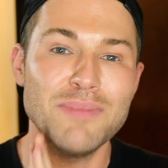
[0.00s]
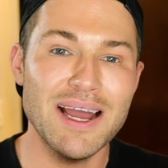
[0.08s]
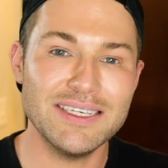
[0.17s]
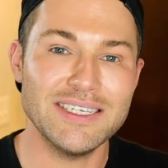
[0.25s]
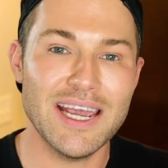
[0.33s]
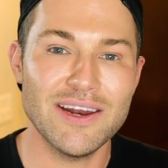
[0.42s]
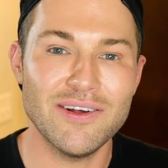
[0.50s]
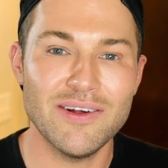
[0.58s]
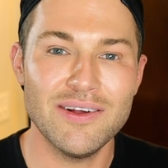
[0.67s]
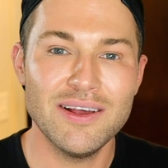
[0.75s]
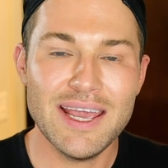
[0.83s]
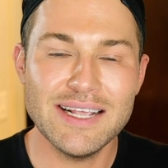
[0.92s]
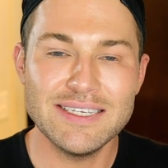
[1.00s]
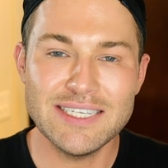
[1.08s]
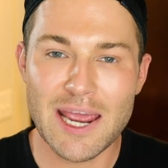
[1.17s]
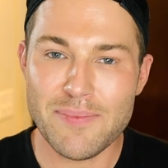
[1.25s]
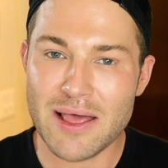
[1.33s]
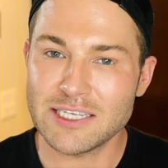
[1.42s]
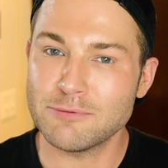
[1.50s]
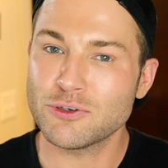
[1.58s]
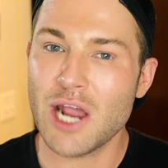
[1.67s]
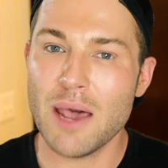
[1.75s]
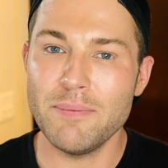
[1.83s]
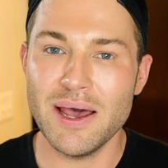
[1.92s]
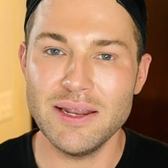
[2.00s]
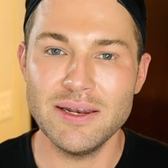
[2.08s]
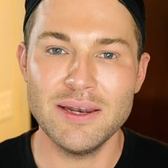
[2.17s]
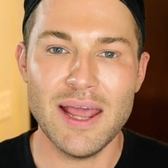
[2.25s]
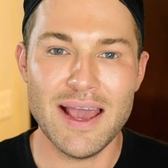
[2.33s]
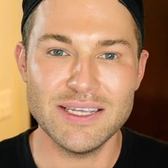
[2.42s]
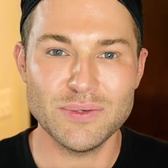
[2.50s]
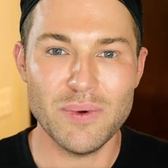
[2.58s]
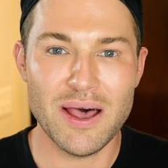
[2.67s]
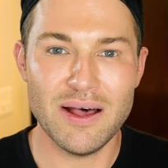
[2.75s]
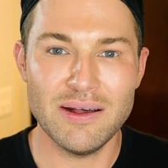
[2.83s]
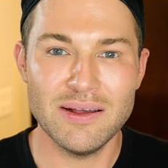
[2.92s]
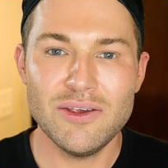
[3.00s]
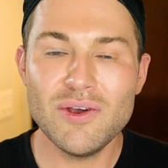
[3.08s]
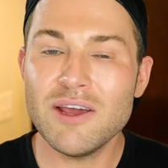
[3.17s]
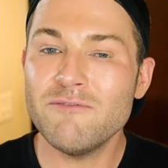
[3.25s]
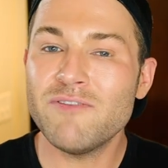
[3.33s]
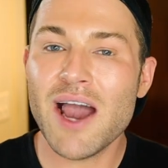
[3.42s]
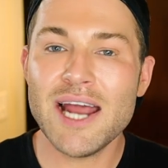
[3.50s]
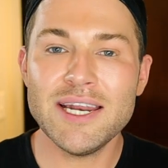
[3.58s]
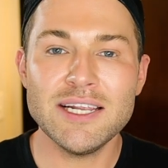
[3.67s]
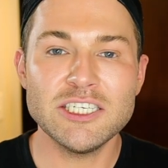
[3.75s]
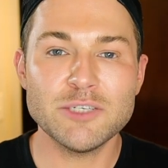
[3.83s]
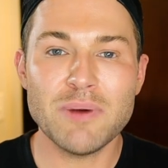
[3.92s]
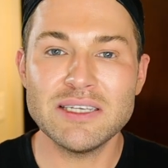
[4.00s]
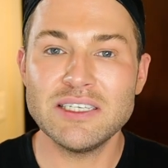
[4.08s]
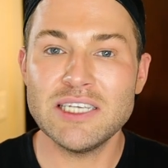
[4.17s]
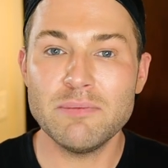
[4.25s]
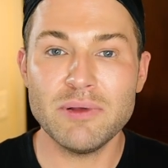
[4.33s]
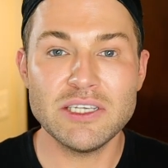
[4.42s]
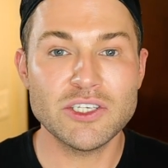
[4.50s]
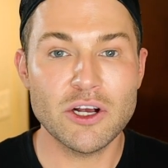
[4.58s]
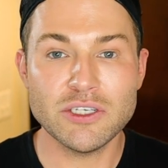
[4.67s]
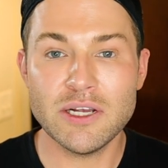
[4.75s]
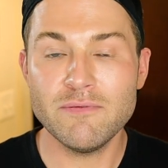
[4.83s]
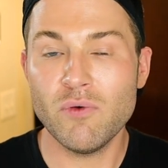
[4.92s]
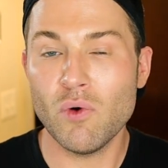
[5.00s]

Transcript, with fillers: my channel and stamp that subscribe button as well. You can find it just by simply searching